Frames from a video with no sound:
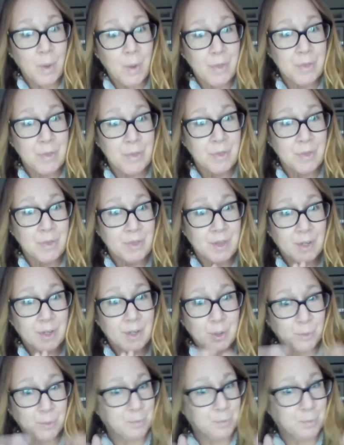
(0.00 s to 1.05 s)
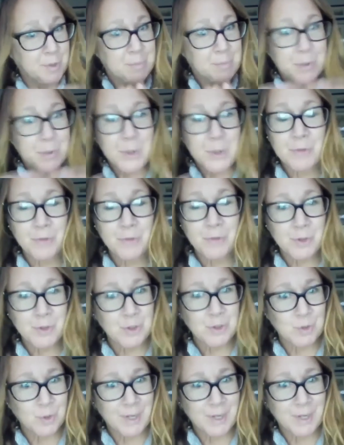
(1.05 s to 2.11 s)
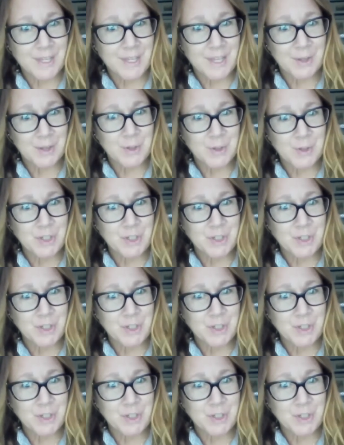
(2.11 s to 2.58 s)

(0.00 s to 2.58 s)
with the the beautiful story that